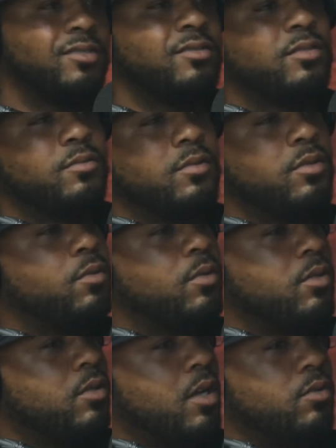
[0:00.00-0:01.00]
your
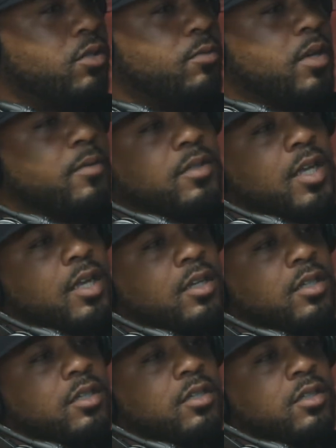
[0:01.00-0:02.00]
you that was your baby daddy.